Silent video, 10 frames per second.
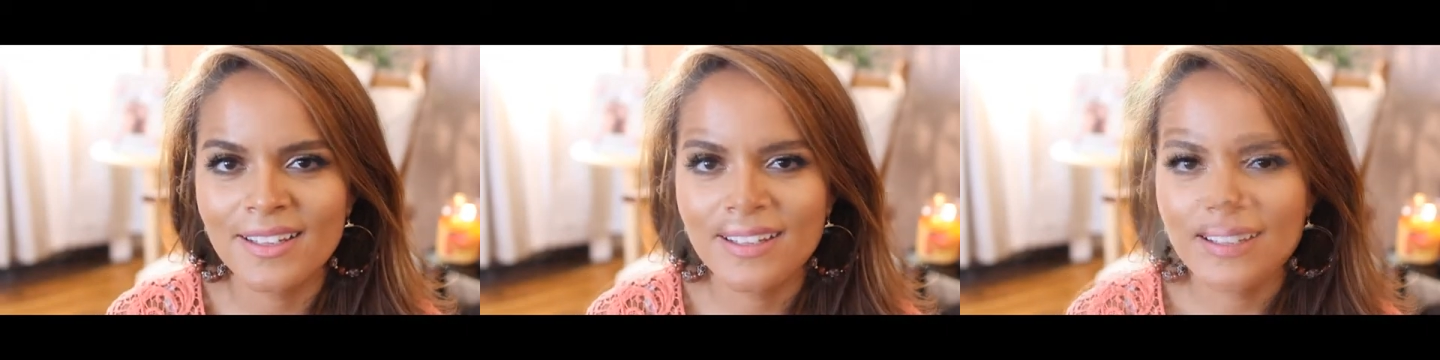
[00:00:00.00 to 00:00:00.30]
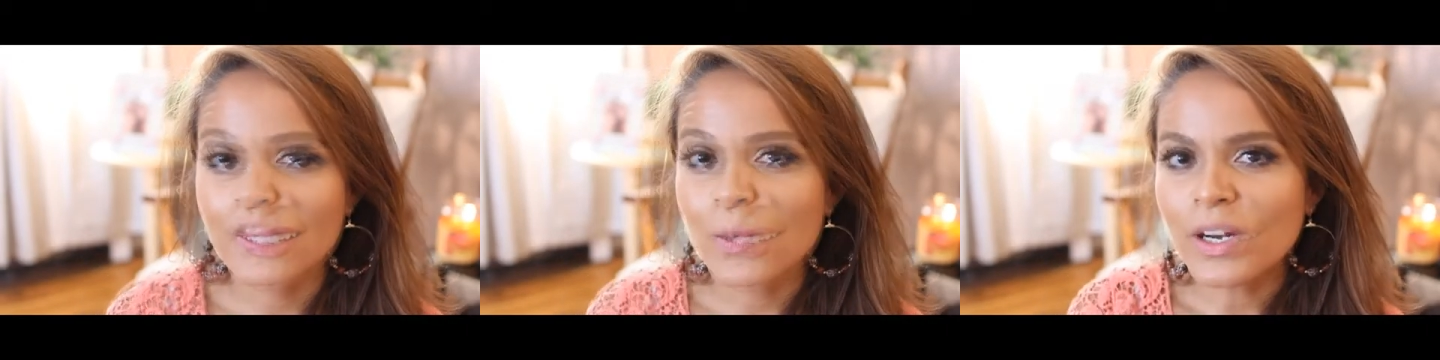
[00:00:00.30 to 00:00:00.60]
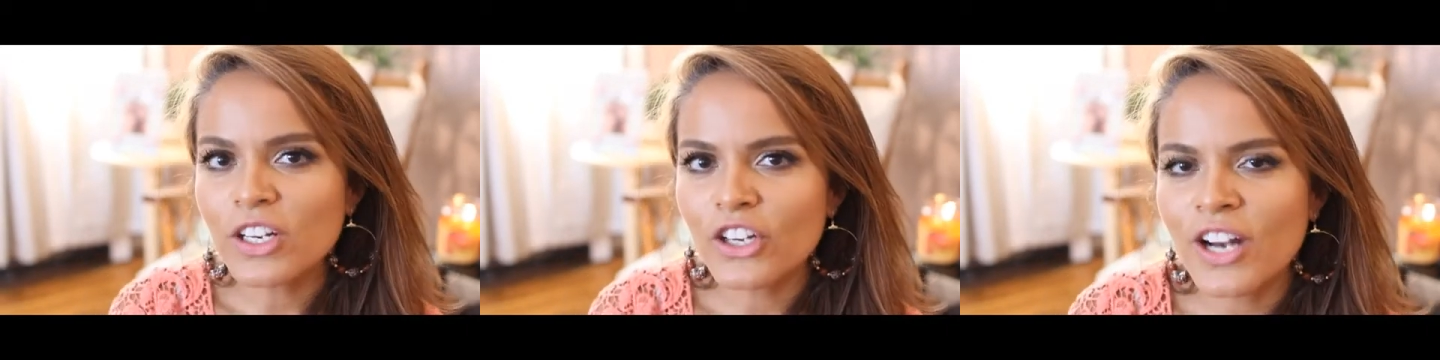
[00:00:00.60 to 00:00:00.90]
So if you
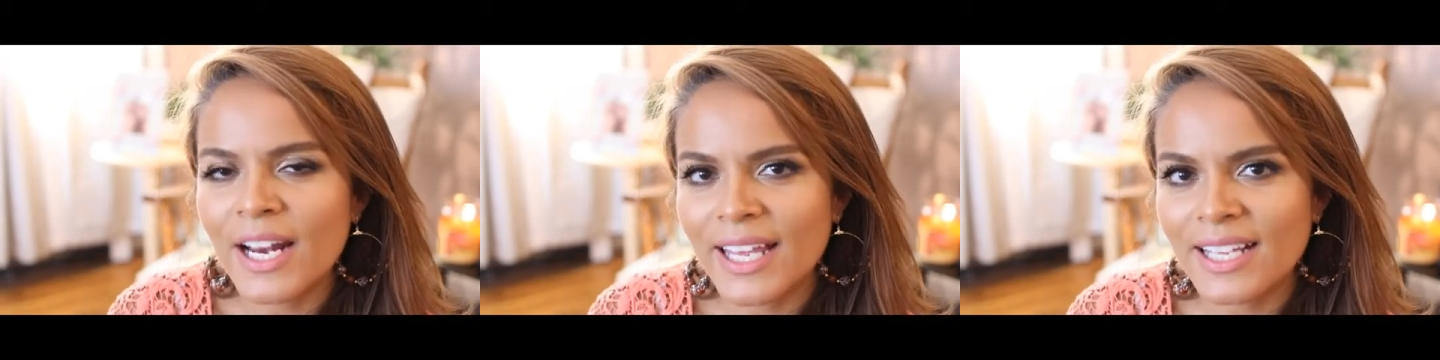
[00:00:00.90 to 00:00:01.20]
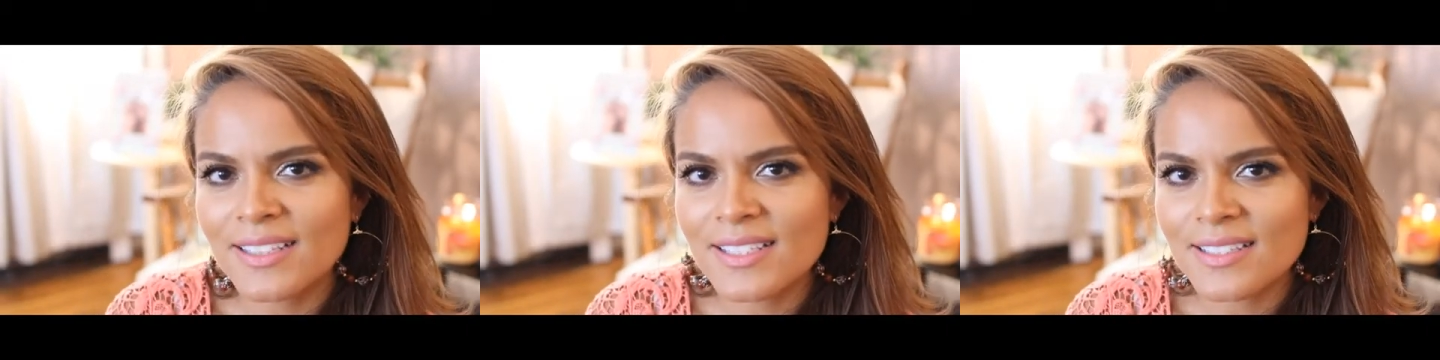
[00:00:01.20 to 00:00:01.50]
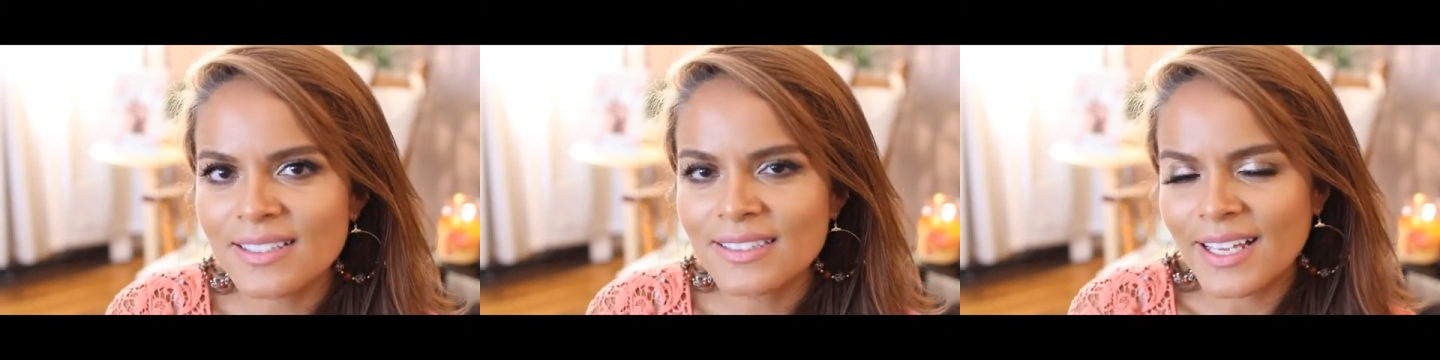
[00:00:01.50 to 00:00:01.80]
want to learn how to get
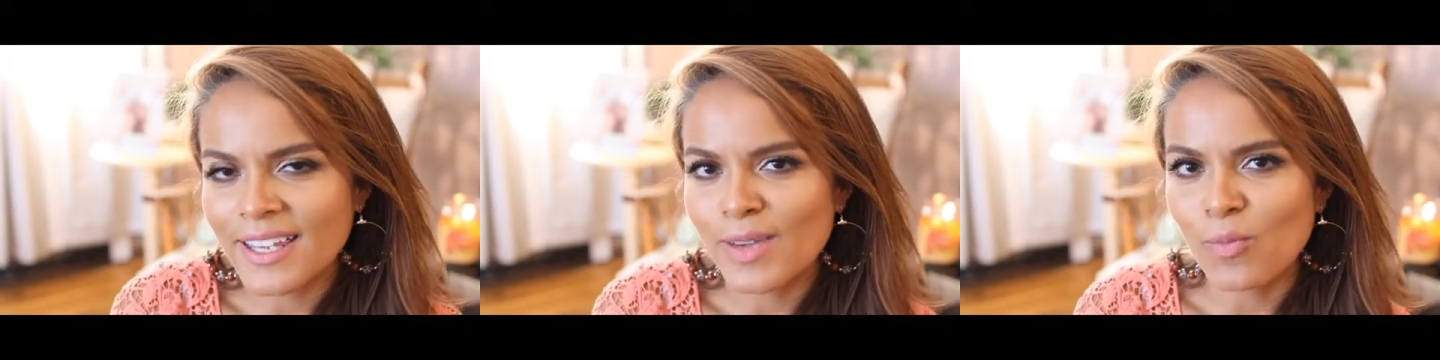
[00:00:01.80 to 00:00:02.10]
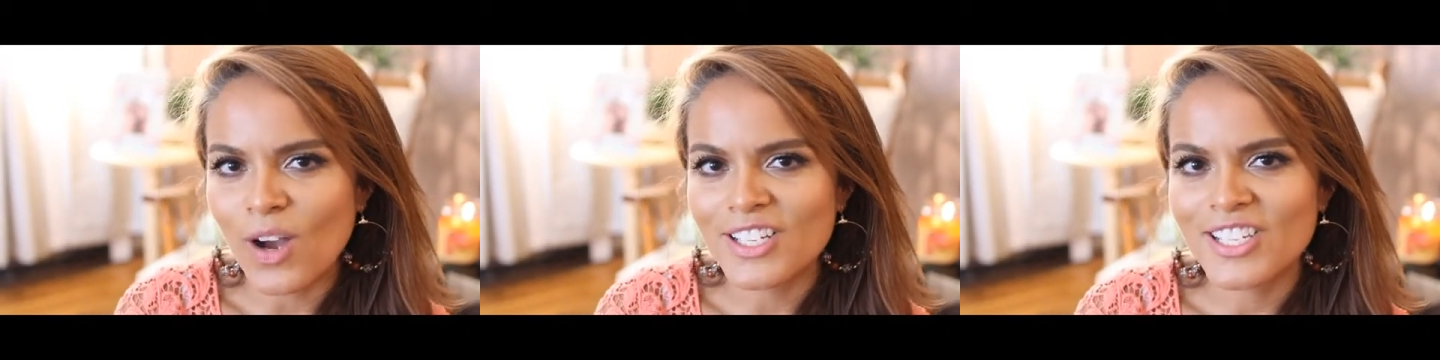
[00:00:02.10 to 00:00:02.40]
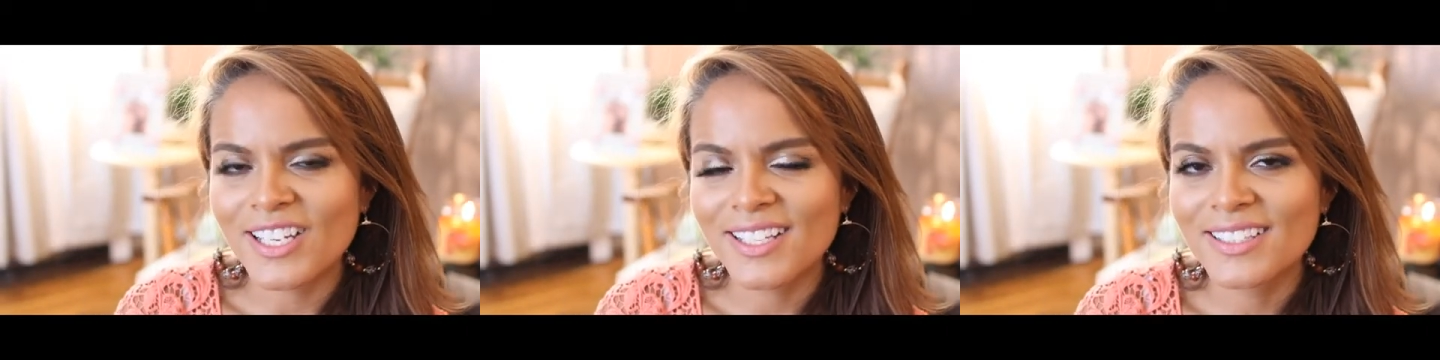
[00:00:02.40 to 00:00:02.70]
this look, then keep watching.